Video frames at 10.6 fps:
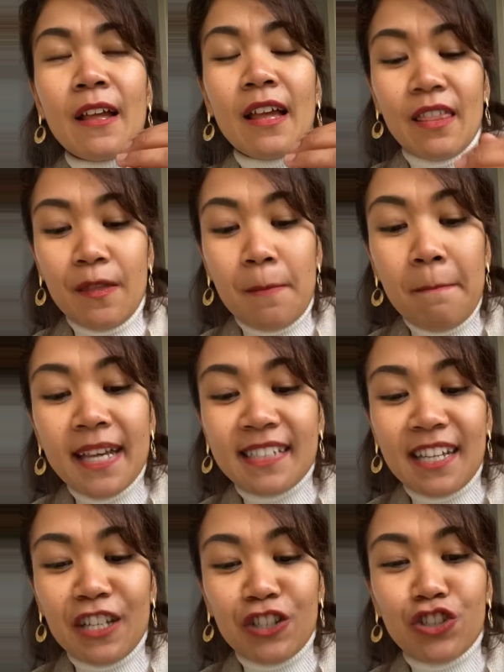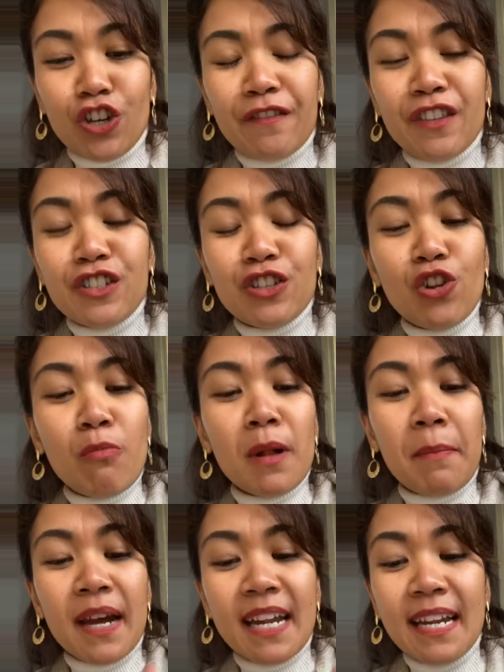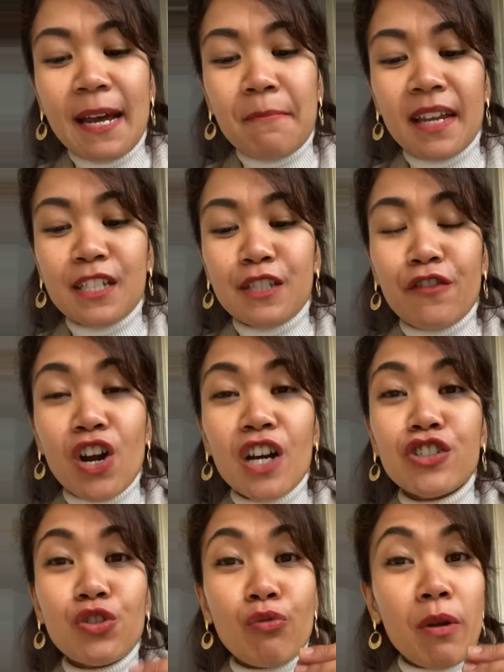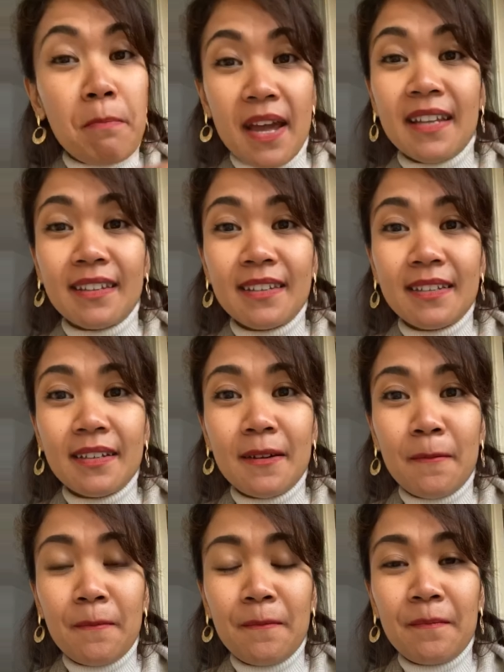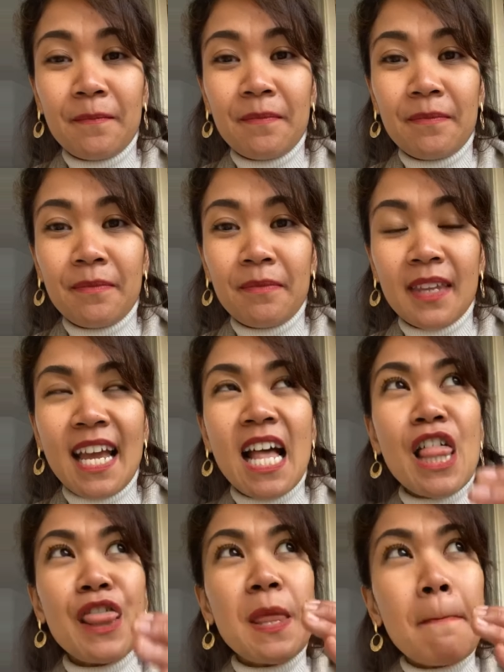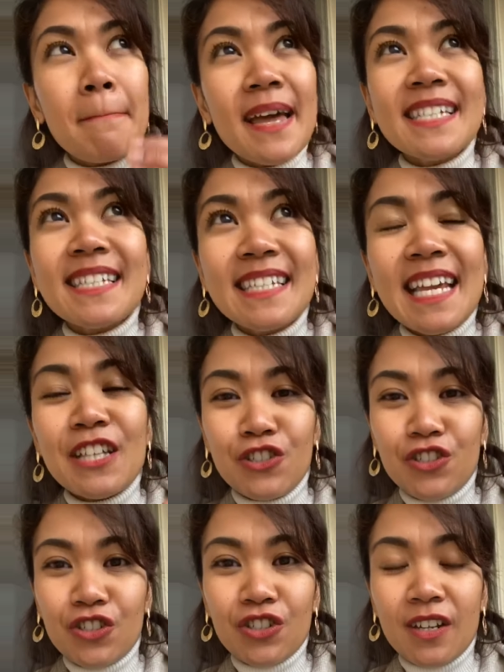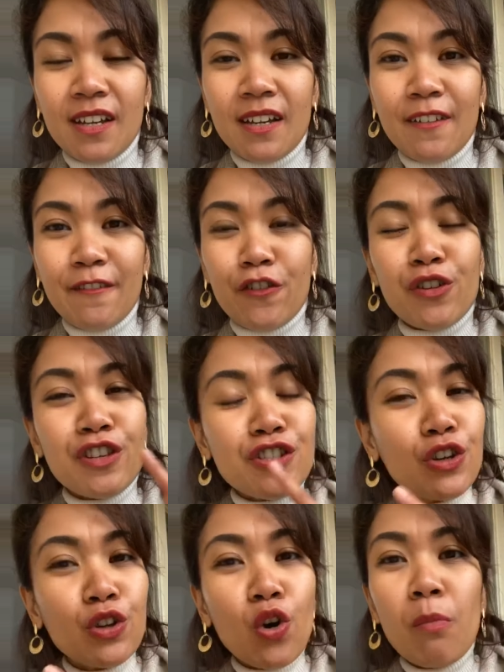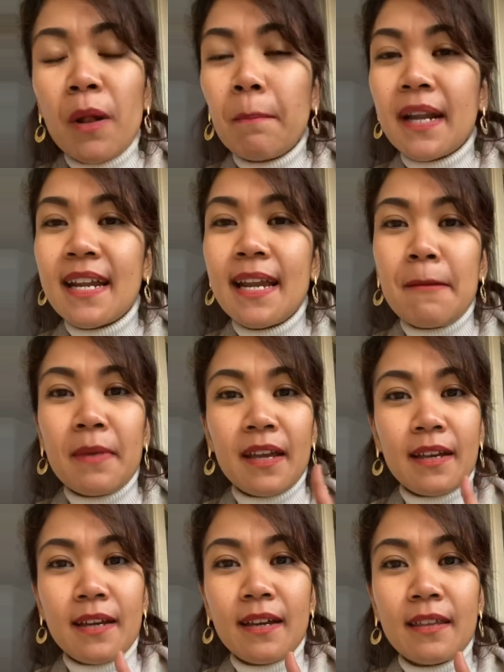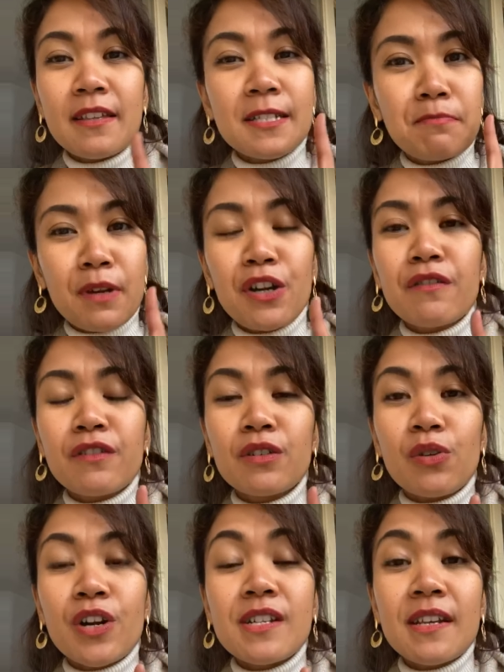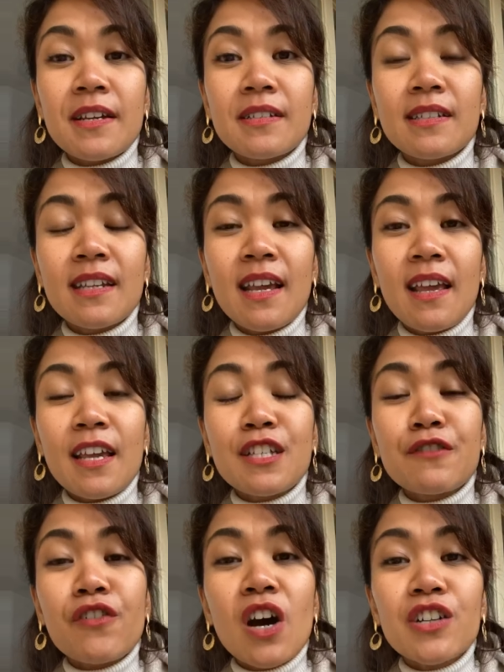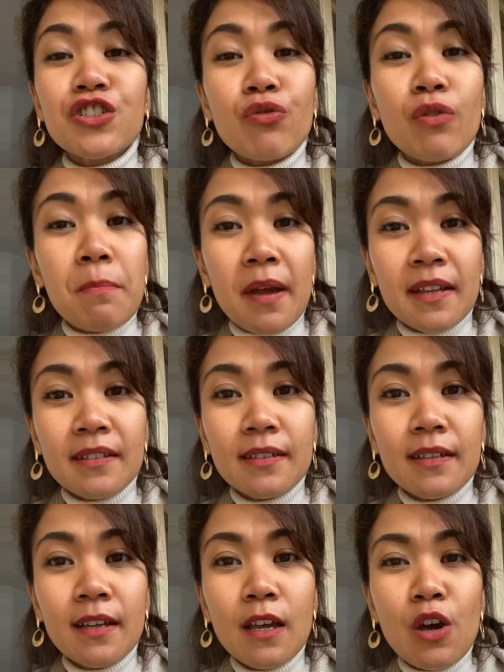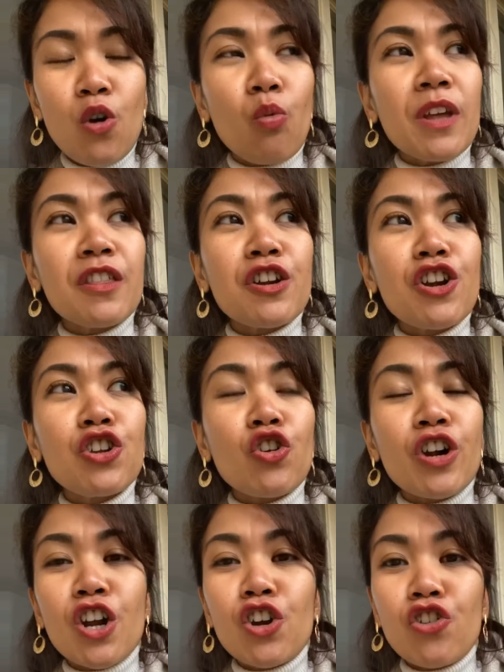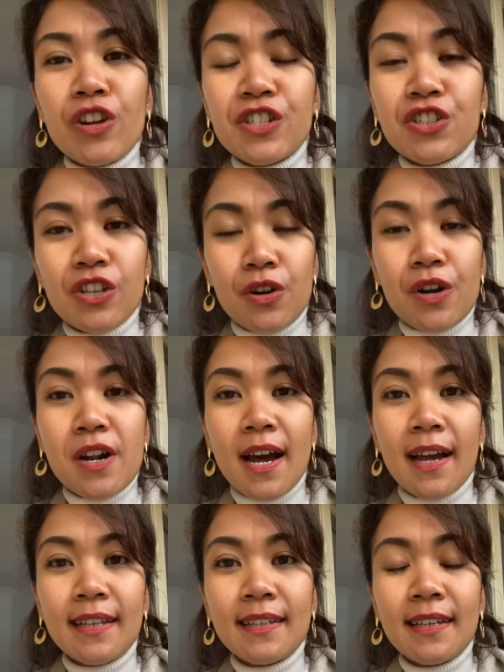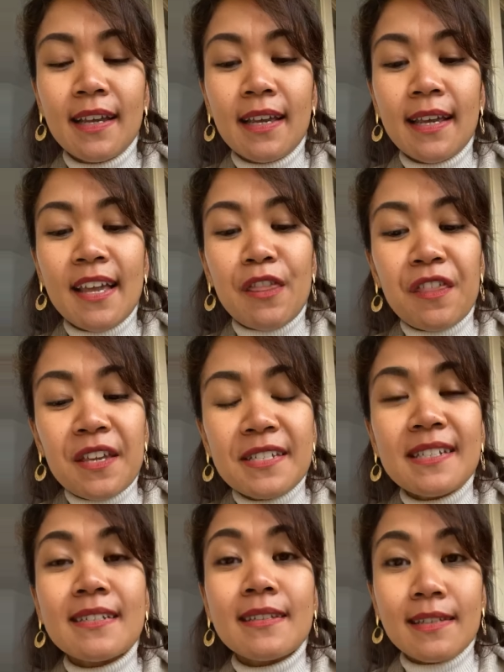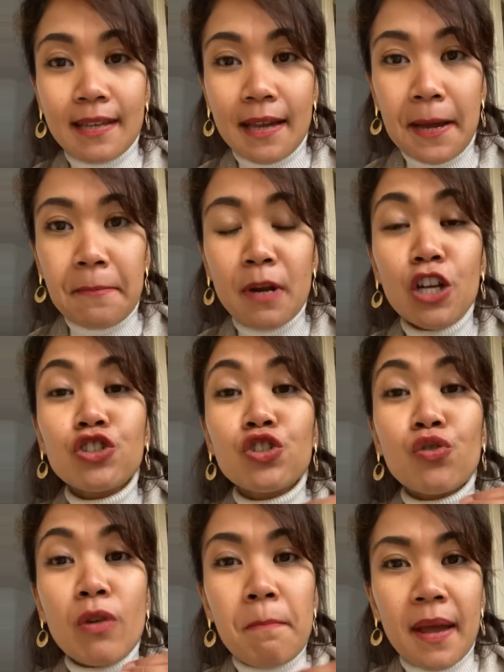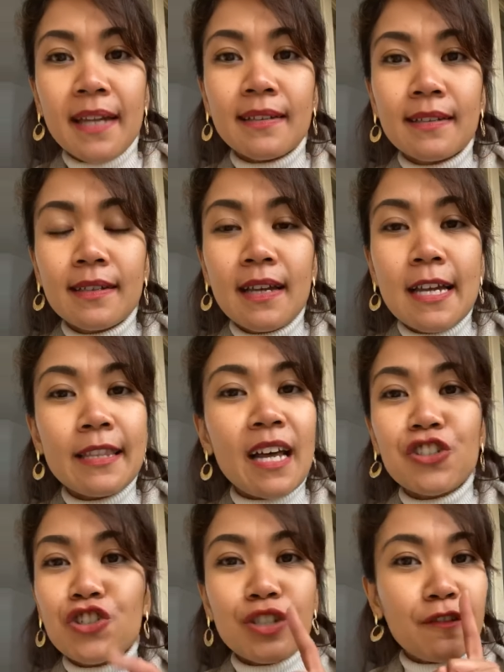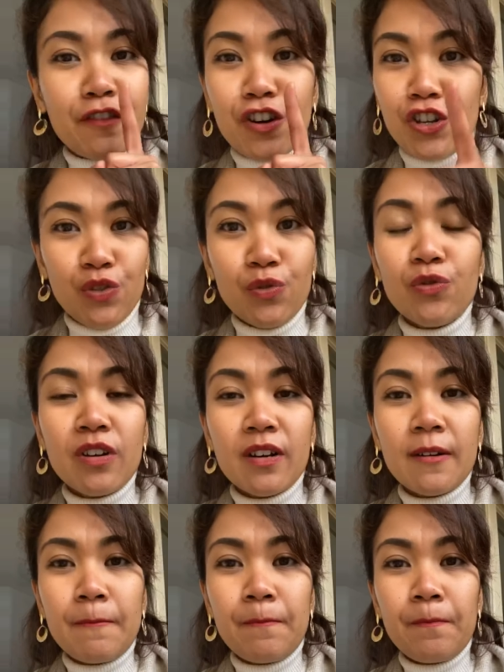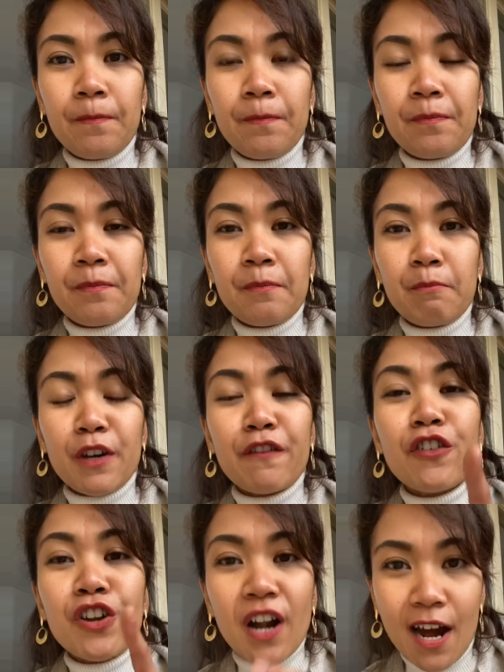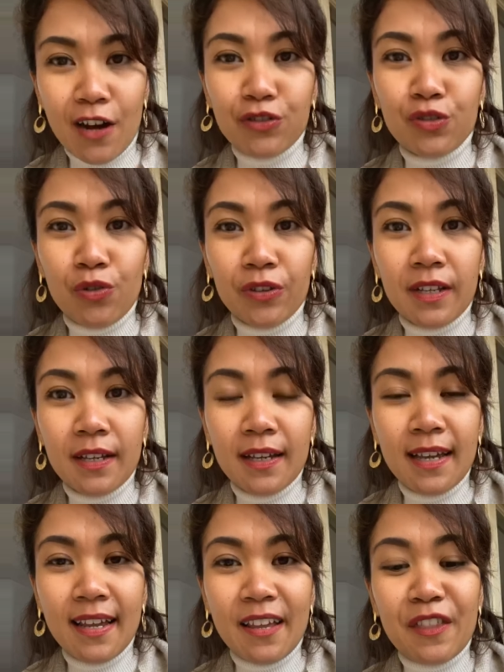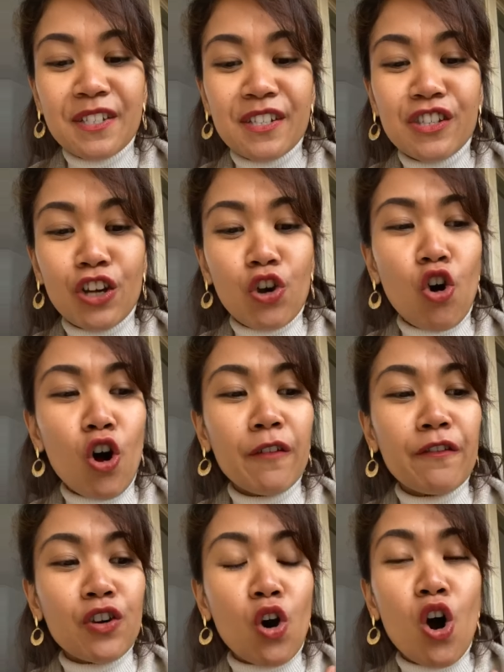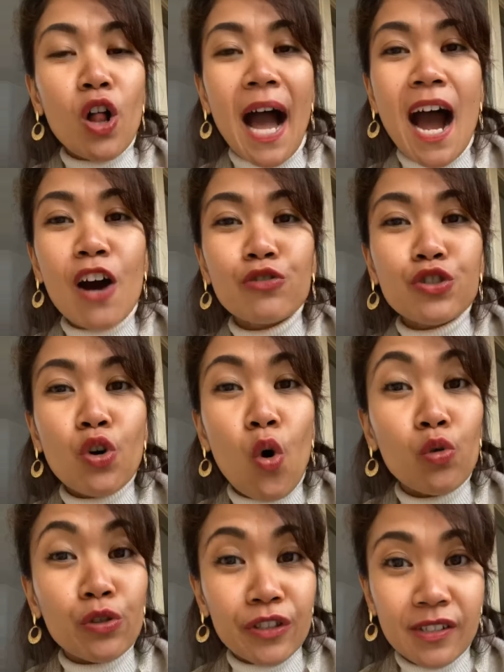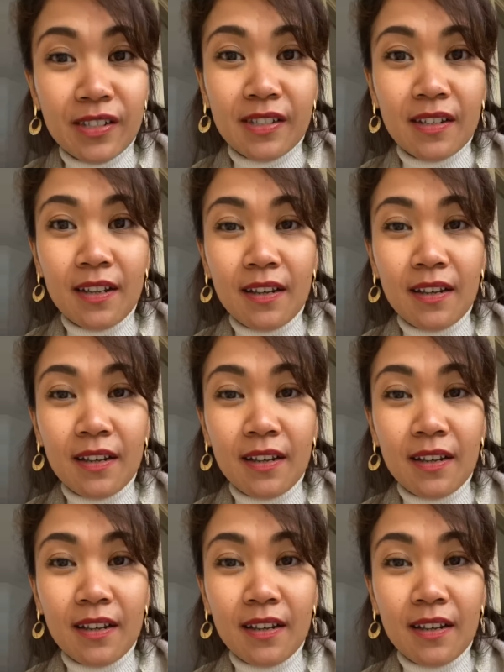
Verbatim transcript: The message of this global pandemic is for us to repent. The message for this global pandemic, the Spirit of the Lord says, is for us to repent. Whether you're a Christian or not, this is the time to repent, not just for you, but for your household. This is a call for all households